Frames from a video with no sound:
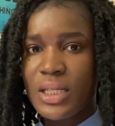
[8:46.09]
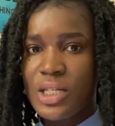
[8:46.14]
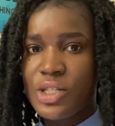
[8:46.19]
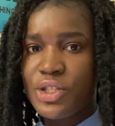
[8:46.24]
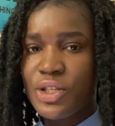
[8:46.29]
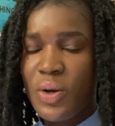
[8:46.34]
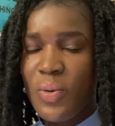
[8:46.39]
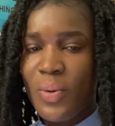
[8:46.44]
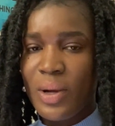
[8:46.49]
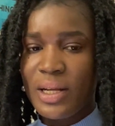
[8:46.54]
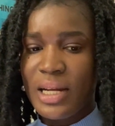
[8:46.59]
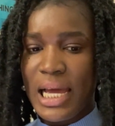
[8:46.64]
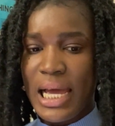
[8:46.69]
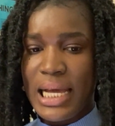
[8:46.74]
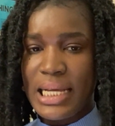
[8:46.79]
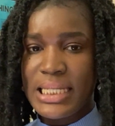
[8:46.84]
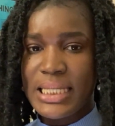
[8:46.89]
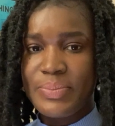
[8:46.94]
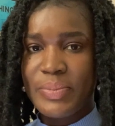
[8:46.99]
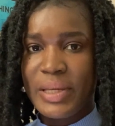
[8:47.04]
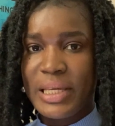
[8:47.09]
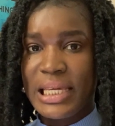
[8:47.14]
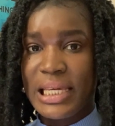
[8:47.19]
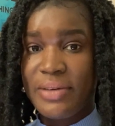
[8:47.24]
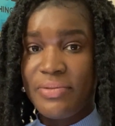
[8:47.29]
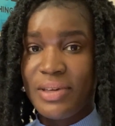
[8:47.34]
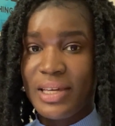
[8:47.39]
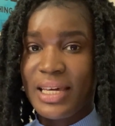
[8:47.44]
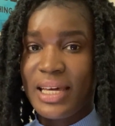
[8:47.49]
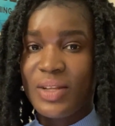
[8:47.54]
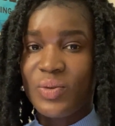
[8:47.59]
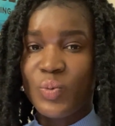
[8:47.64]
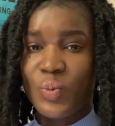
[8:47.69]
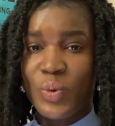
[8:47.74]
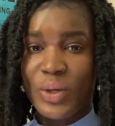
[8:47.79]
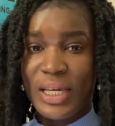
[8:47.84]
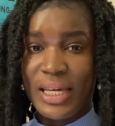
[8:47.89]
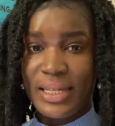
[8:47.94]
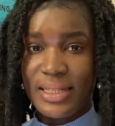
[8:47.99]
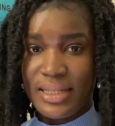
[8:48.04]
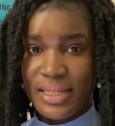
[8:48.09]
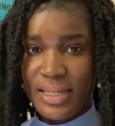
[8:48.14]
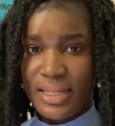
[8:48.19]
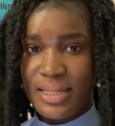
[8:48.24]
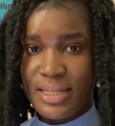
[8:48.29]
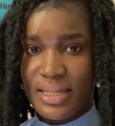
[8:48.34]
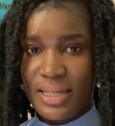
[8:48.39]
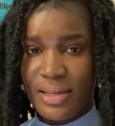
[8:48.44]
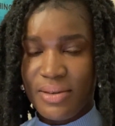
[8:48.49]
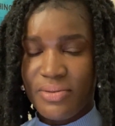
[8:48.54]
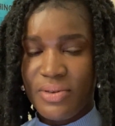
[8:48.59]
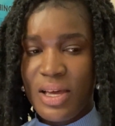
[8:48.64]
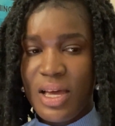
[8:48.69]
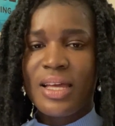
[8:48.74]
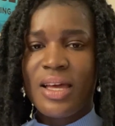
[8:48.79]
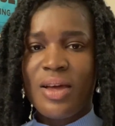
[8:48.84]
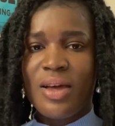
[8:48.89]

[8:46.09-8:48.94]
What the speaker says: Someone asked me if you can wear native.